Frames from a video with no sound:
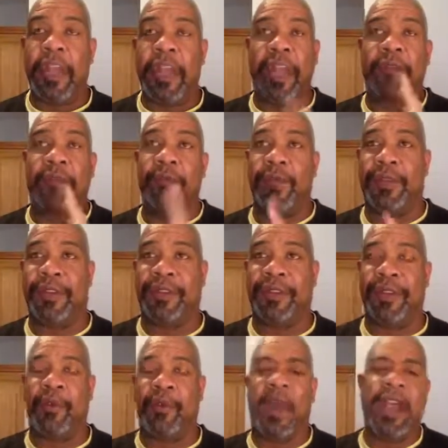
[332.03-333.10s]
And you
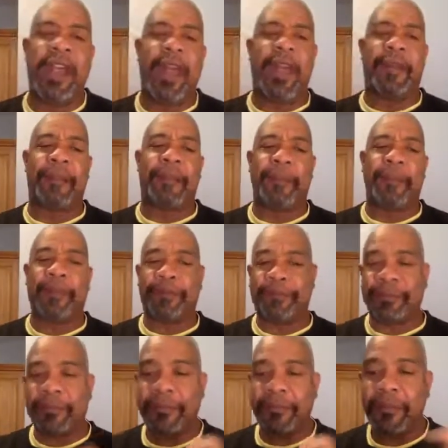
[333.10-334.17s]
say, why not?
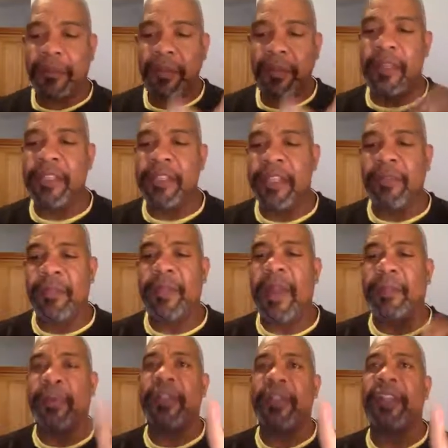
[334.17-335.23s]
Some of it
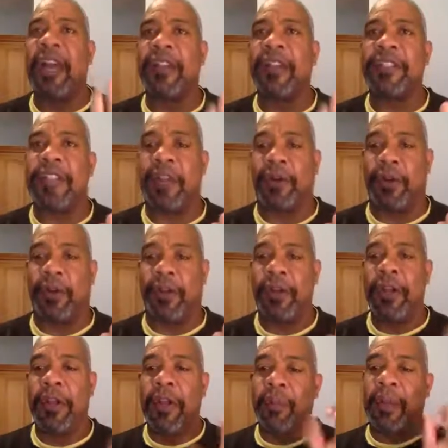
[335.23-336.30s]
I put a dollar sign on,
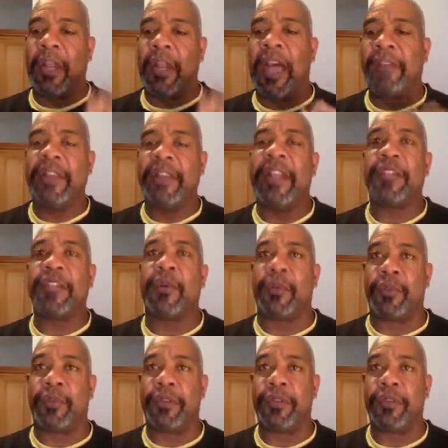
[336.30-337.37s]
but a lot of it I
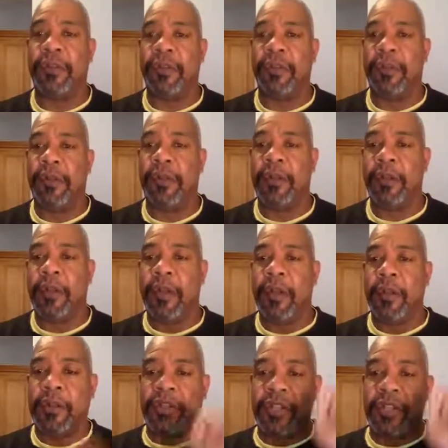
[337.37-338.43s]
don't.
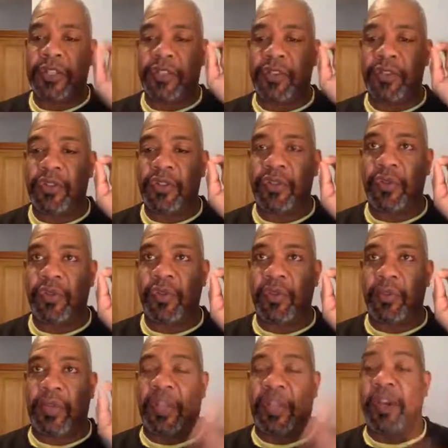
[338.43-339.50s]
Because
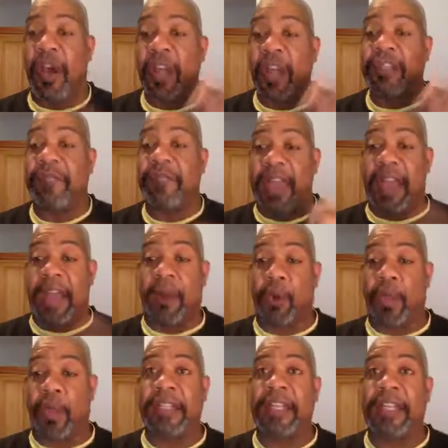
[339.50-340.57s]
because of that
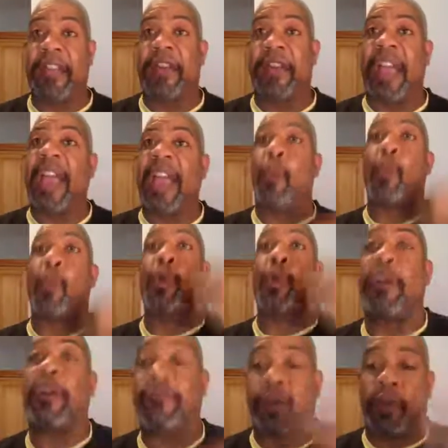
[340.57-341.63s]
whole idea of I gotta
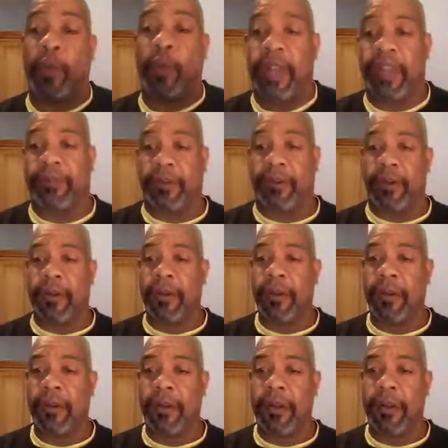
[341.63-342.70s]
work for whatever.
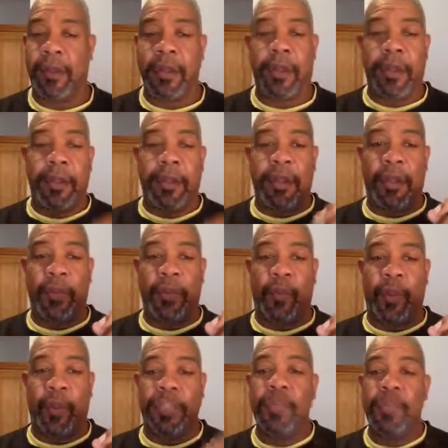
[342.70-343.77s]

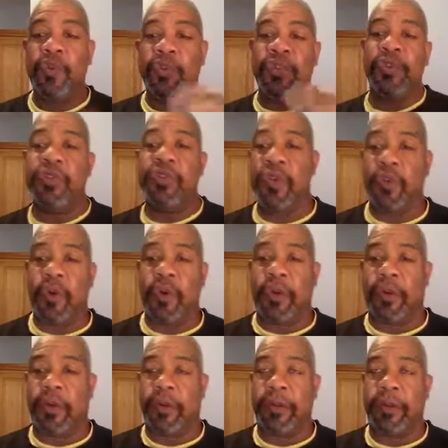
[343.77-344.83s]
When you do your
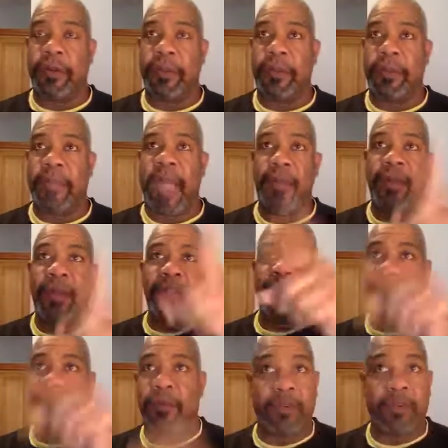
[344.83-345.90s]
work, how many of
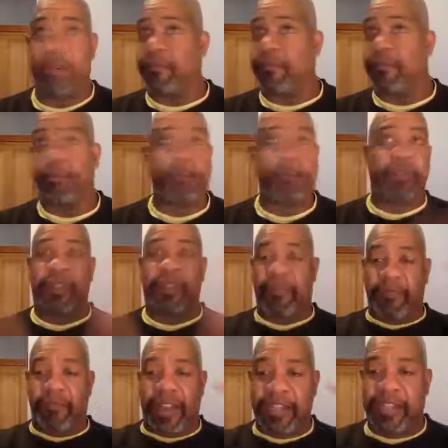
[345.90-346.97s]
you can
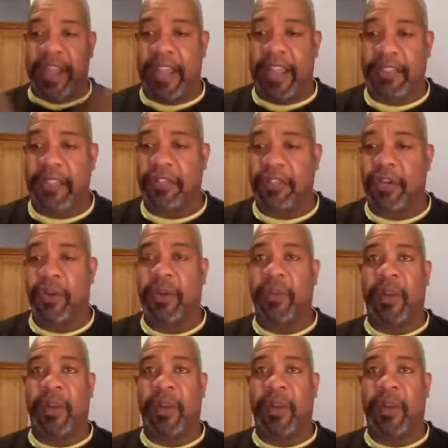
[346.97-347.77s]
raise your hands internally,